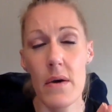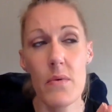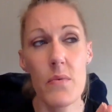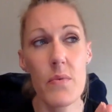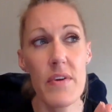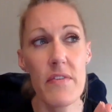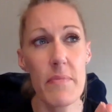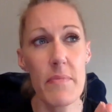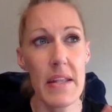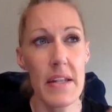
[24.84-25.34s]

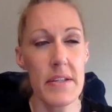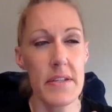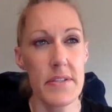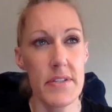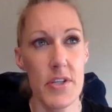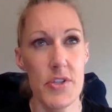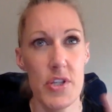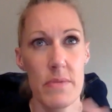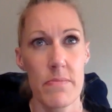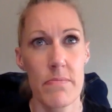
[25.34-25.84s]
we've made a
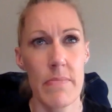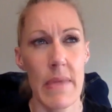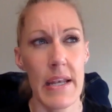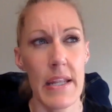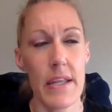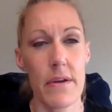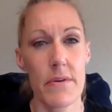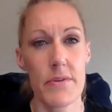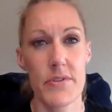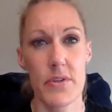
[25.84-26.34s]
decision
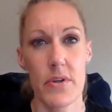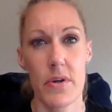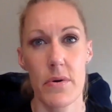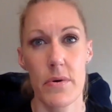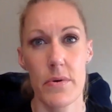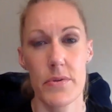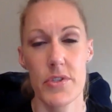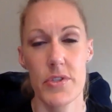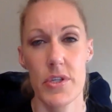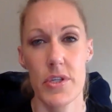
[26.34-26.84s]
many years
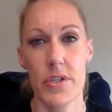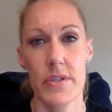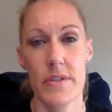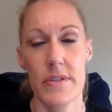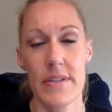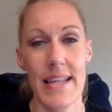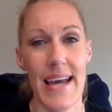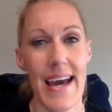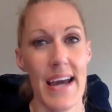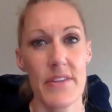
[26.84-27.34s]
ago to
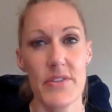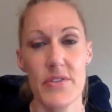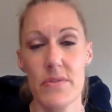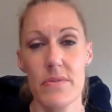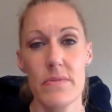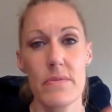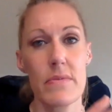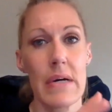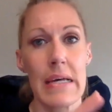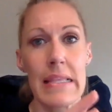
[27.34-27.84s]
not
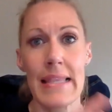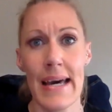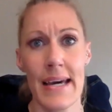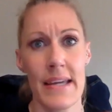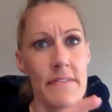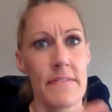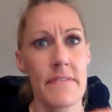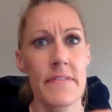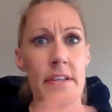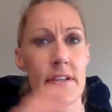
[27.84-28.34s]
do a lot
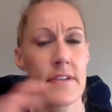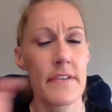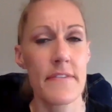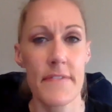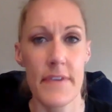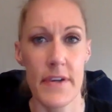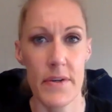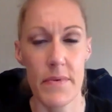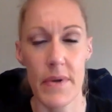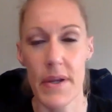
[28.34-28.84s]
of little
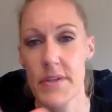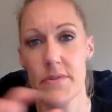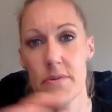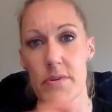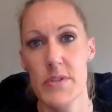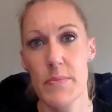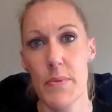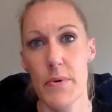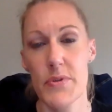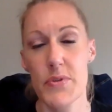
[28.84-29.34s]

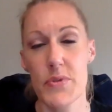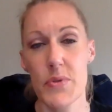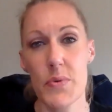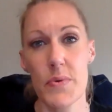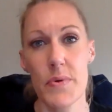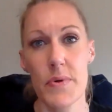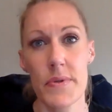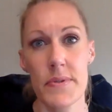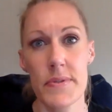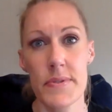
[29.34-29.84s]
fundraisers. Most
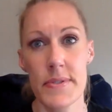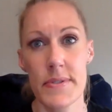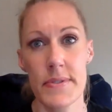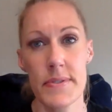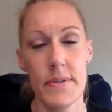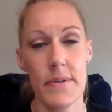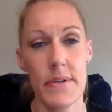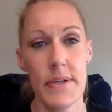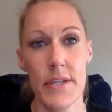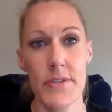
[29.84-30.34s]
schools,
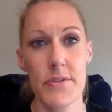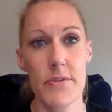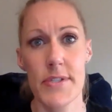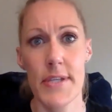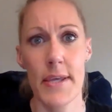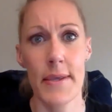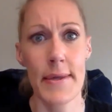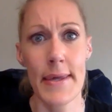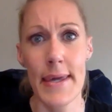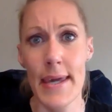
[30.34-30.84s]
your kids are
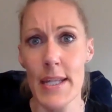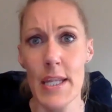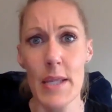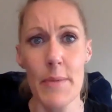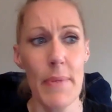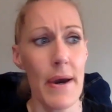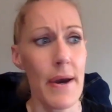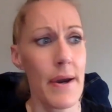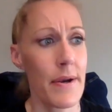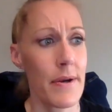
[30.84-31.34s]
selling candy
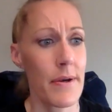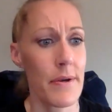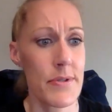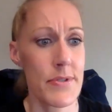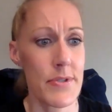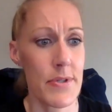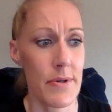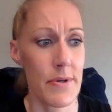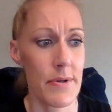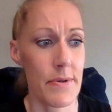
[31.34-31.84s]
bars
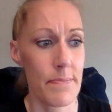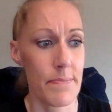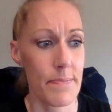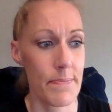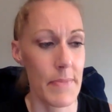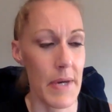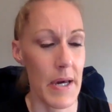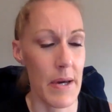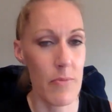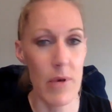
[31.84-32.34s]
or
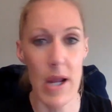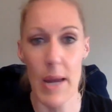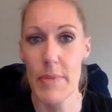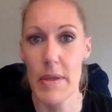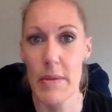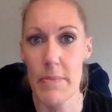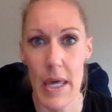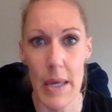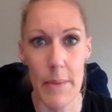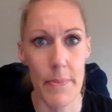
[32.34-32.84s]

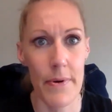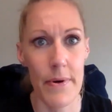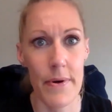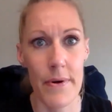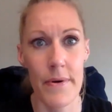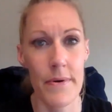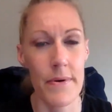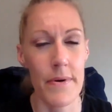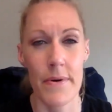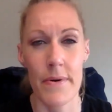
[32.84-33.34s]
wrapping
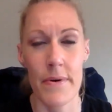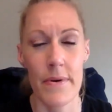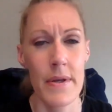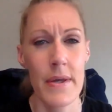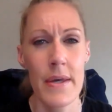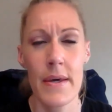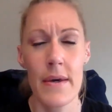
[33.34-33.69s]
paper or